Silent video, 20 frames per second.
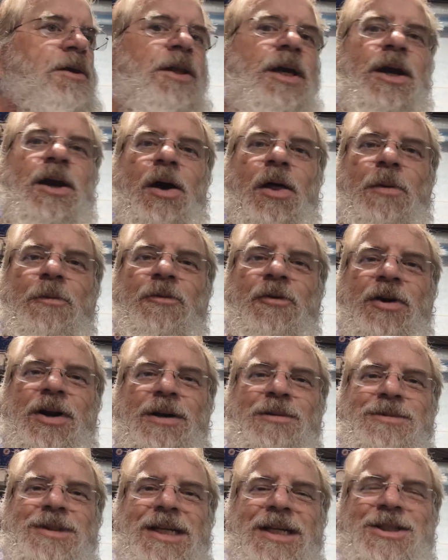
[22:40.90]
they call them
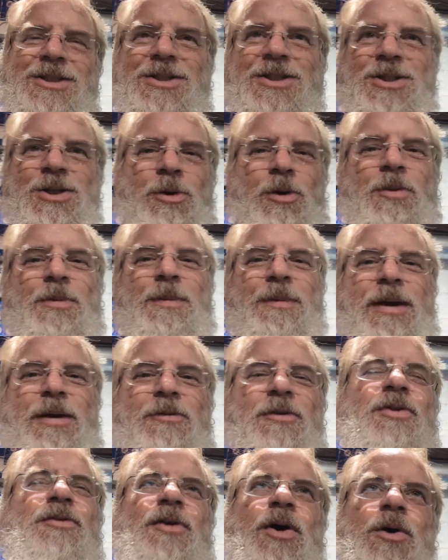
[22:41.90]
freedom sessions. So we'll meet
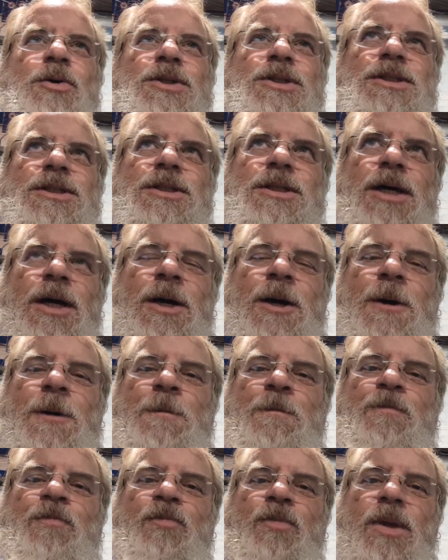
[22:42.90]
with folks
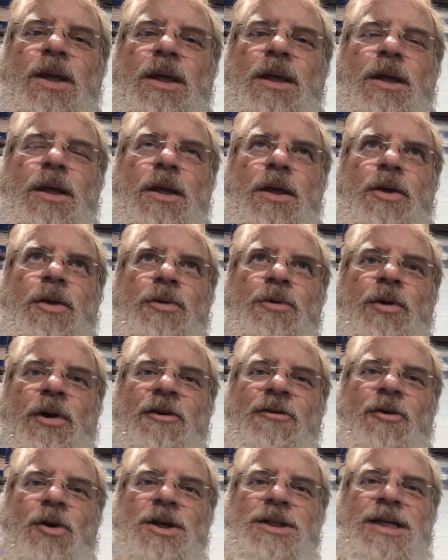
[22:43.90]
3
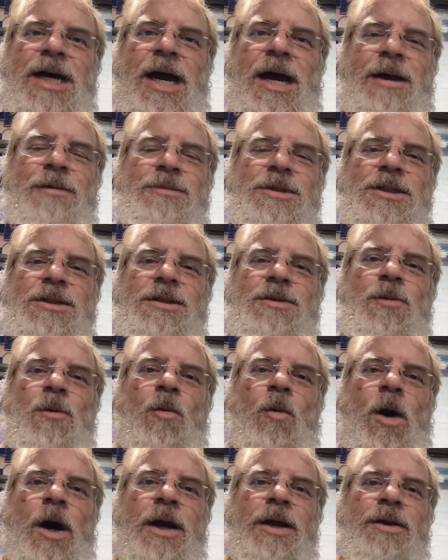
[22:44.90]
or 4 times,
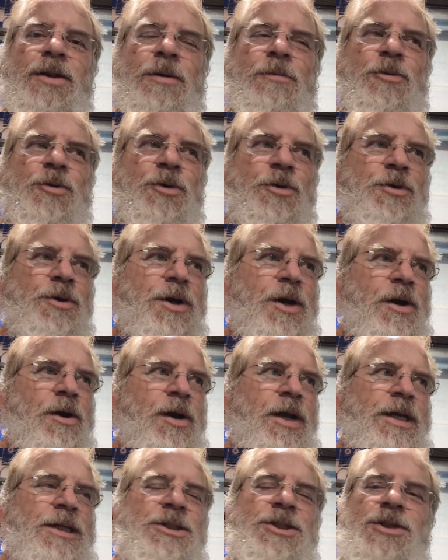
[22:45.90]
walking them through their
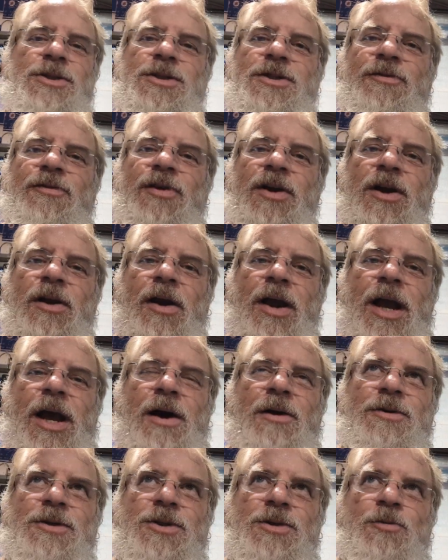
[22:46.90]
issues and figuring
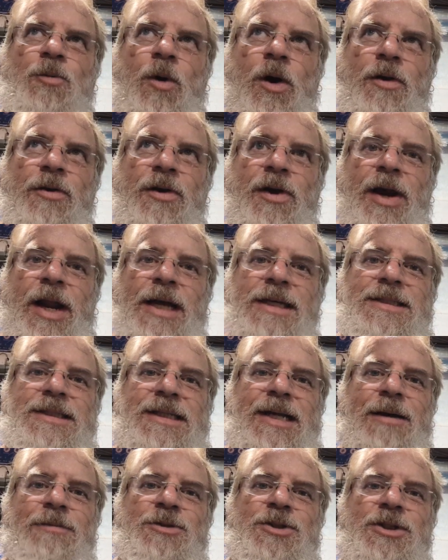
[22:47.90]
out where their next
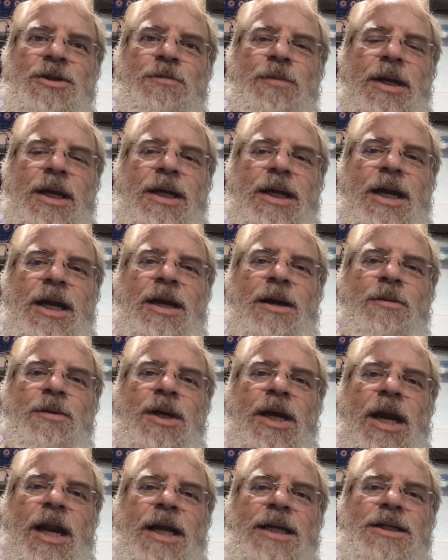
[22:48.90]
step should be and getting them
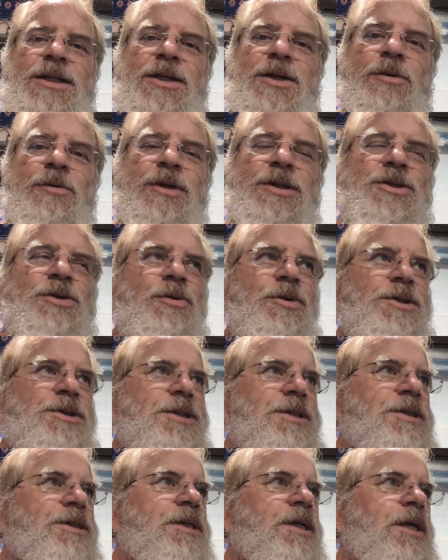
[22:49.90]
connected to
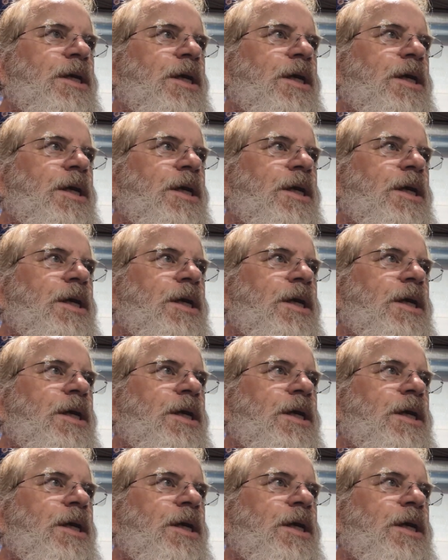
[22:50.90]
resources,